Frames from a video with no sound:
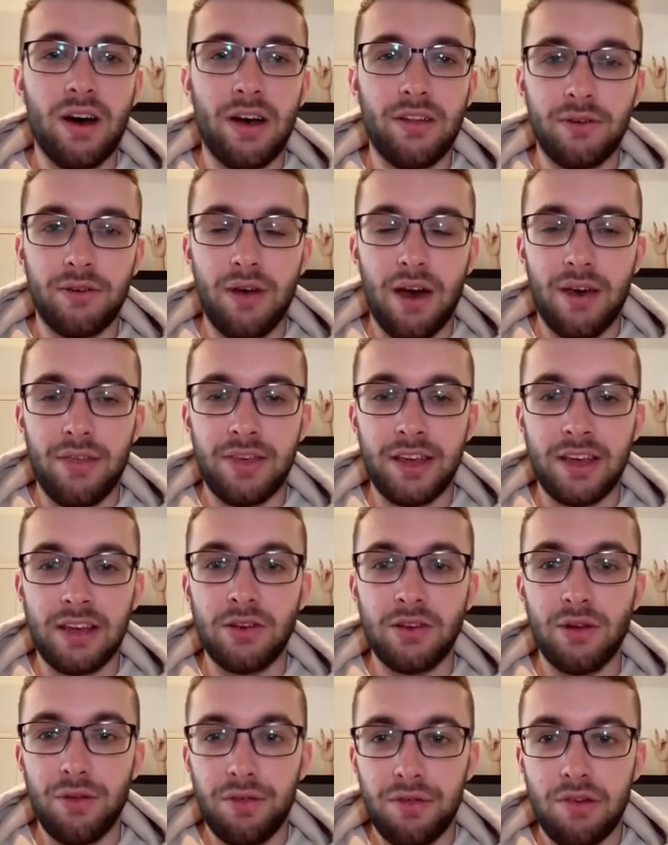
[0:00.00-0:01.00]
I, I think
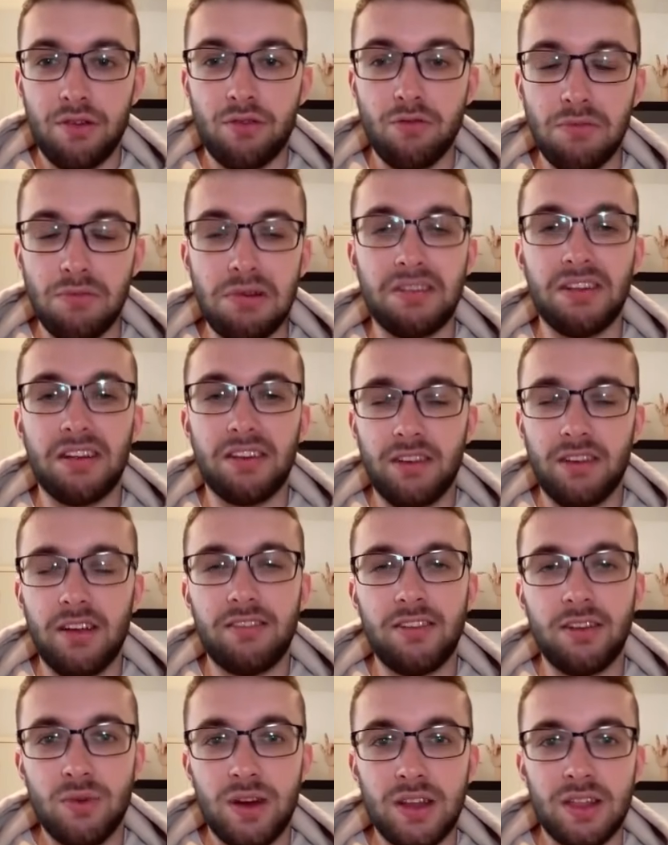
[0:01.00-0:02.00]
you know Ethereum will be
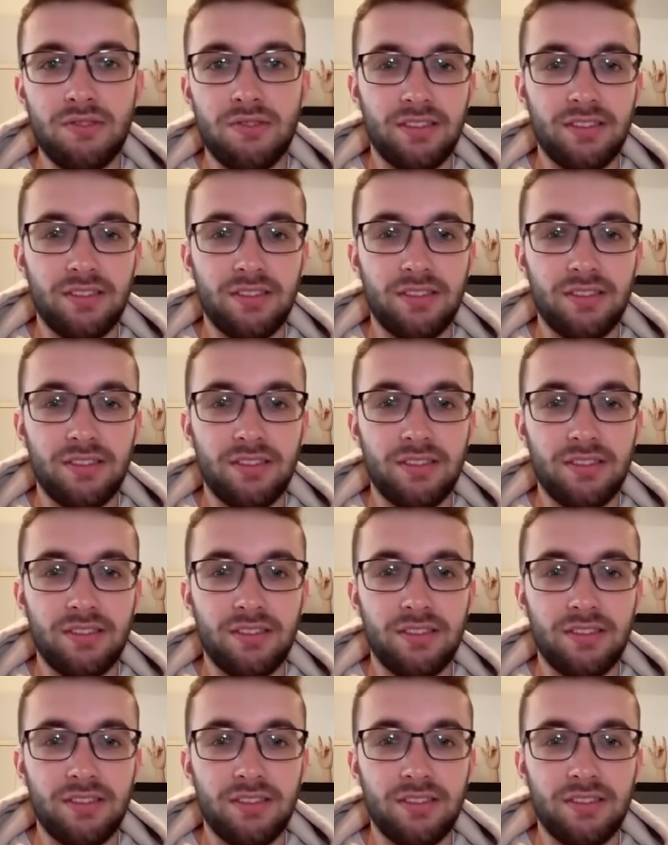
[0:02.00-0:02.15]
dictating where the